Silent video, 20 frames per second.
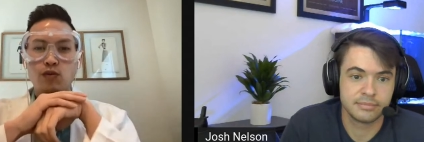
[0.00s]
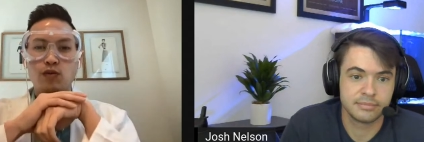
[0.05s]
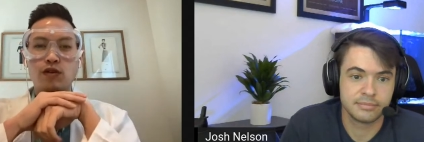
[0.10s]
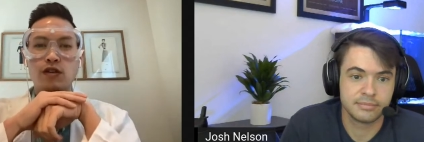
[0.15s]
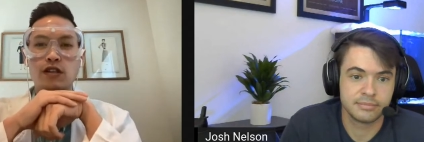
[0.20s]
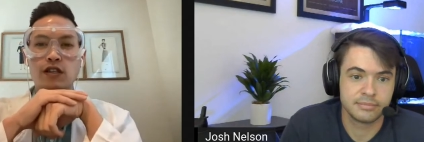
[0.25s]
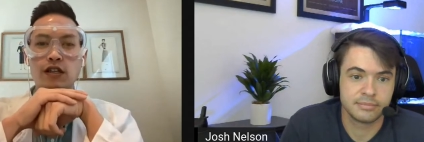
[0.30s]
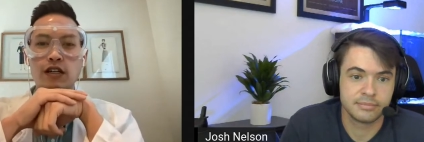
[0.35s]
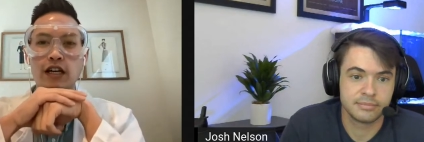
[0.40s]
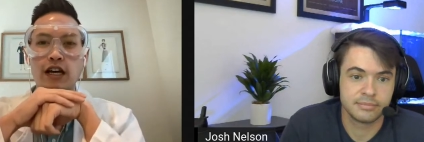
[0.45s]

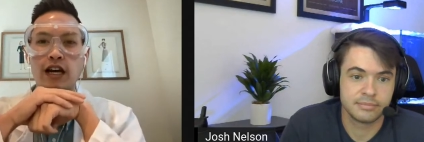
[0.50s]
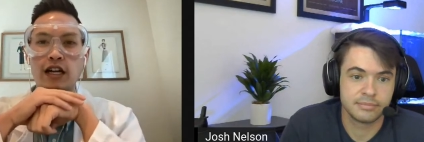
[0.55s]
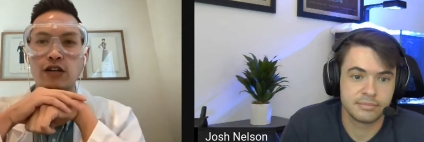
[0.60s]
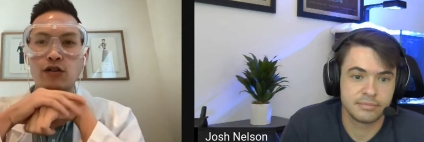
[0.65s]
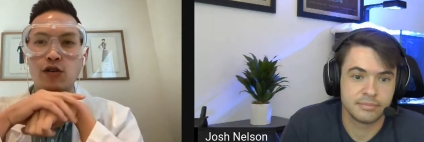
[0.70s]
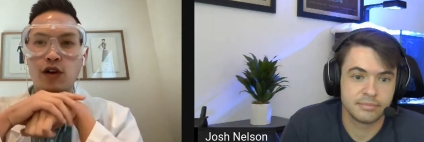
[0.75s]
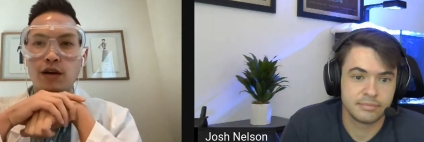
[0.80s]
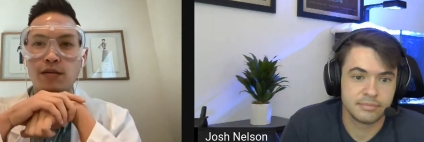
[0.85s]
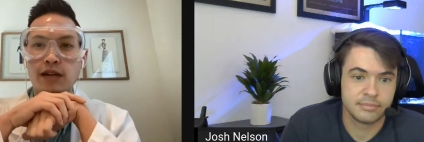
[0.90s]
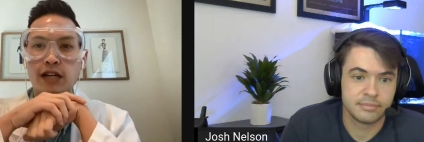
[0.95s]
Speaker 1: would an
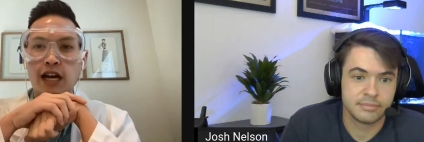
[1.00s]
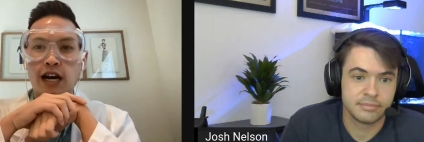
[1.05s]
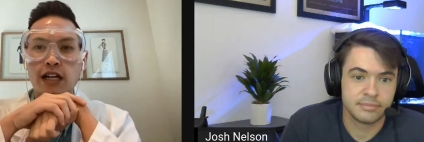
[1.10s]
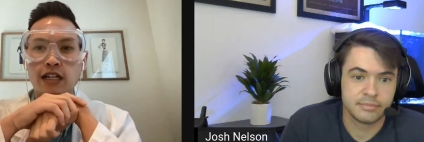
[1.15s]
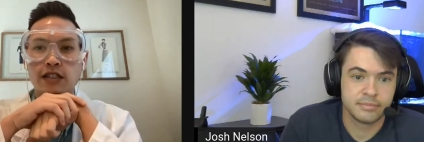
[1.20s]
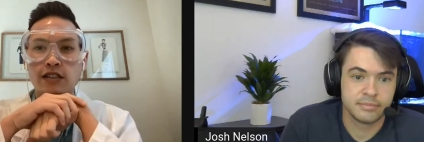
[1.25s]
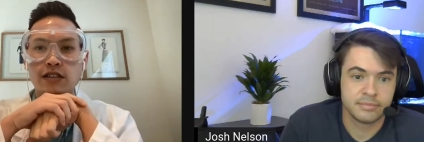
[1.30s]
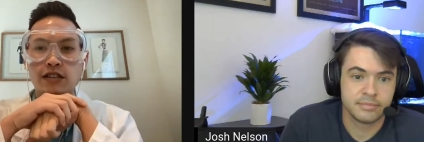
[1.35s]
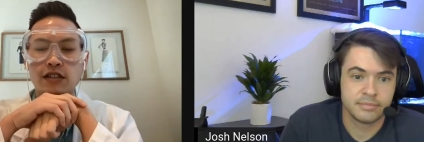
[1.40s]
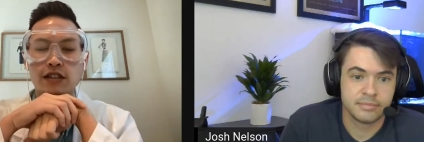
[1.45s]
n-gram
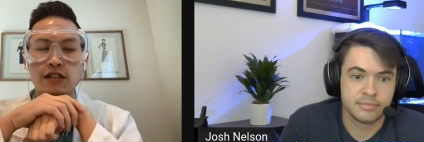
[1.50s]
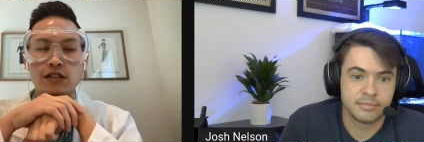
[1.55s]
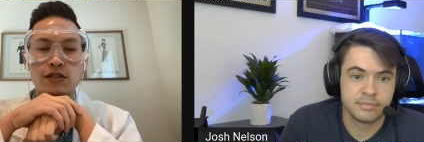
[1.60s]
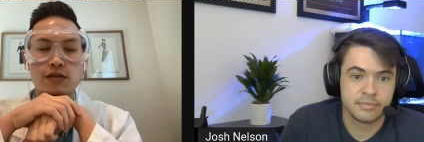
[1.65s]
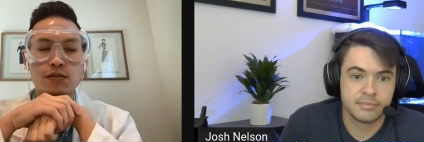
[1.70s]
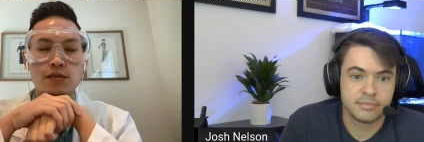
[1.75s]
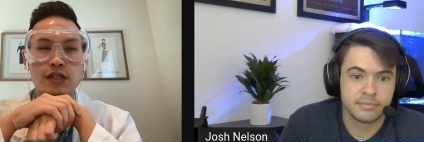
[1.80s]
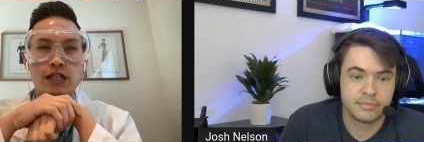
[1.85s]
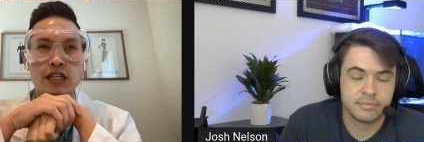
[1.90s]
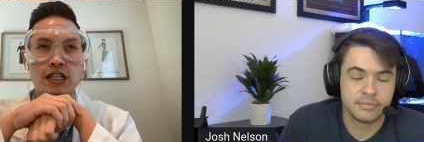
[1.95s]
analysis
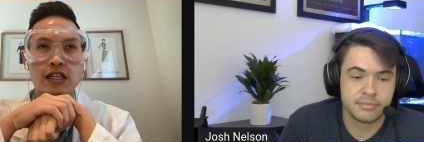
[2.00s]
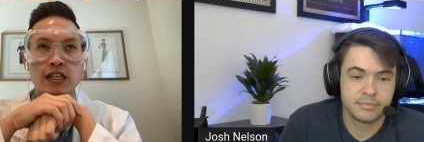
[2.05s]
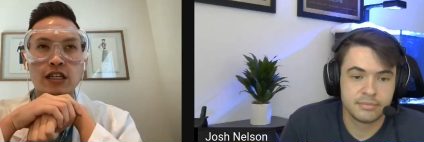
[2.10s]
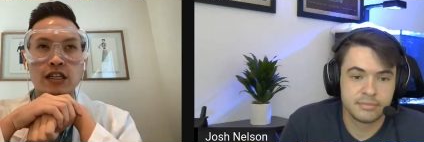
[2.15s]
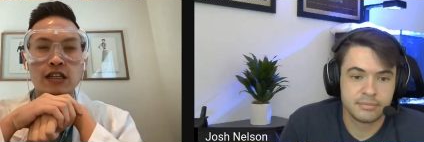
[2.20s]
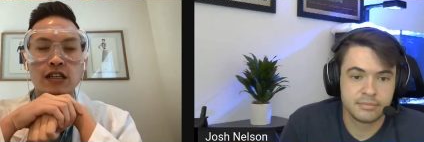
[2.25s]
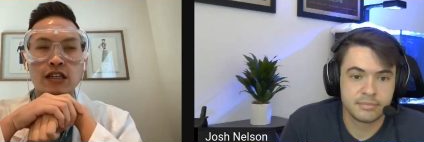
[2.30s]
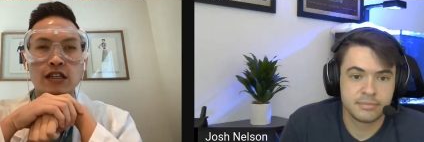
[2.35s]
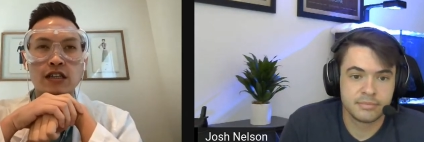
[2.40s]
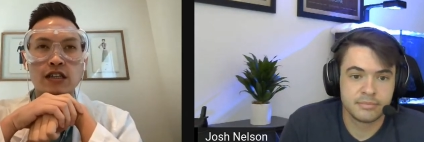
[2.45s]

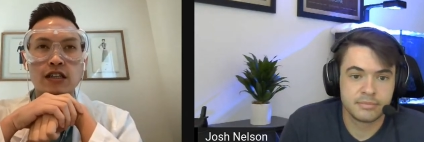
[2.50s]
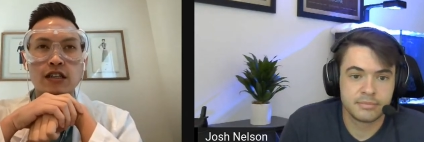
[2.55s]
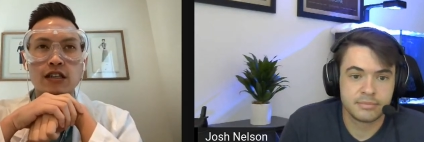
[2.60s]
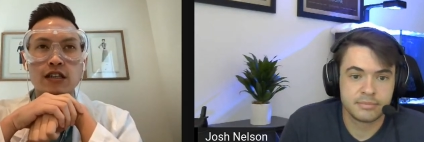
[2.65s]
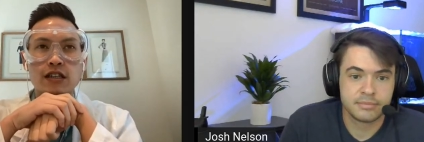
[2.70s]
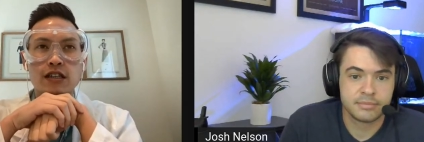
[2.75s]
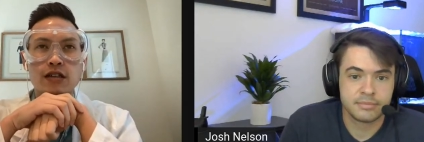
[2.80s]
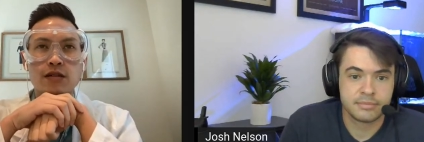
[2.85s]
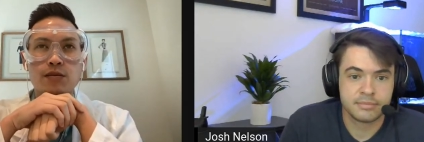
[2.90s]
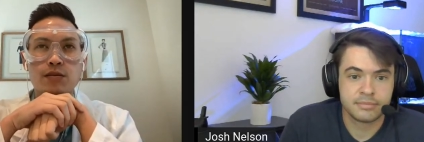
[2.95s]
be
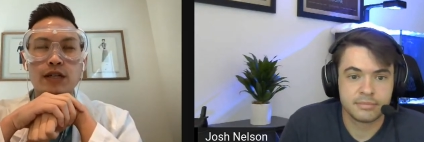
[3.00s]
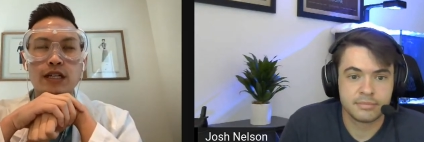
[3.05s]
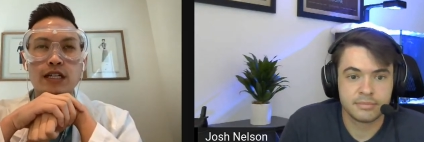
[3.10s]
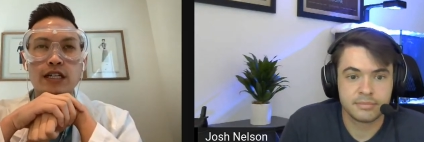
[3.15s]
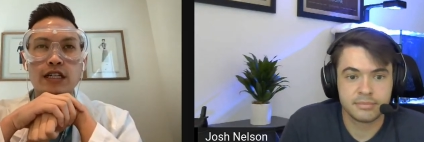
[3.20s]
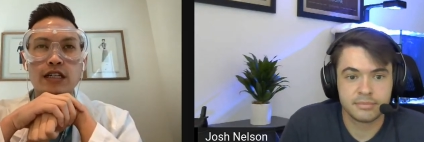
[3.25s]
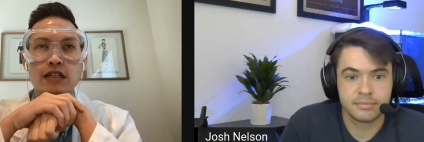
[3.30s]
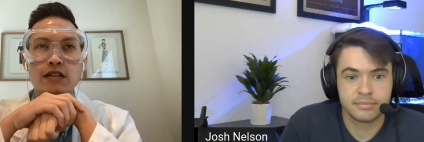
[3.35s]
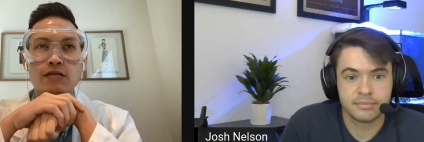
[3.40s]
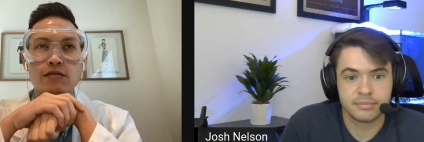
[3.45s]

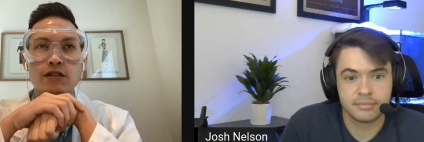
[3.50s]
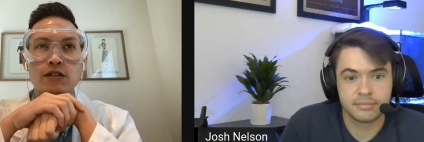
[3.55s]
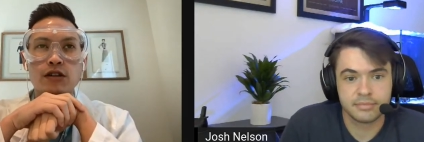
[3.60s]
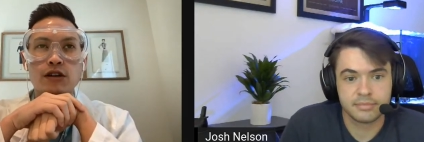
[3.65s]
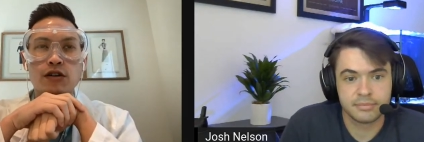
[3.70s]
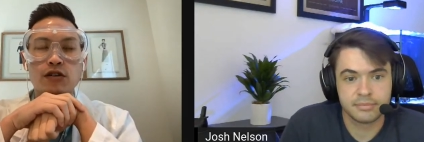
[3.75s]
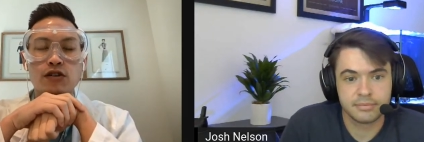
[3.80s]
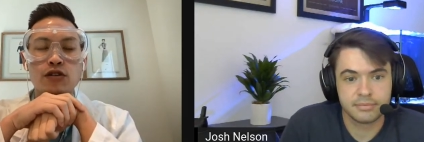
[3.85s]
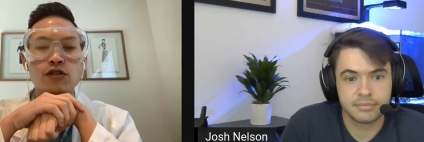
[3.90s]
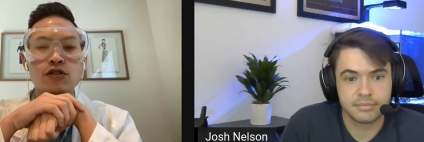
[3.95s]
be you
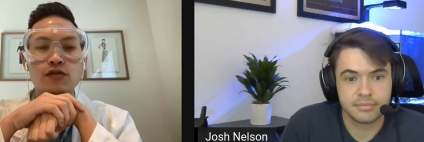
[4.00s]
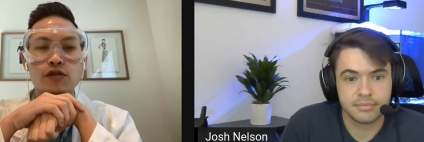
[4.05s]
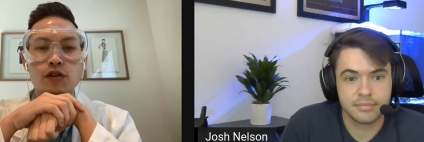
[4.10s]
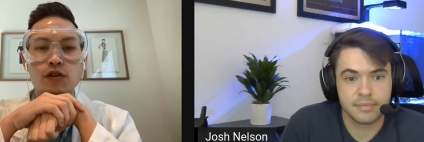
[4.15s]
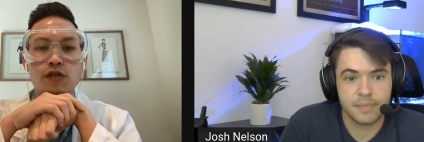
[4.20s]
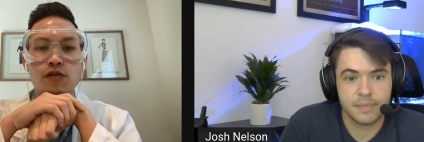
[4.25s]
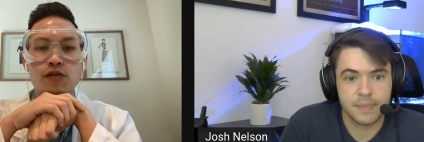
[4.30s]
know useful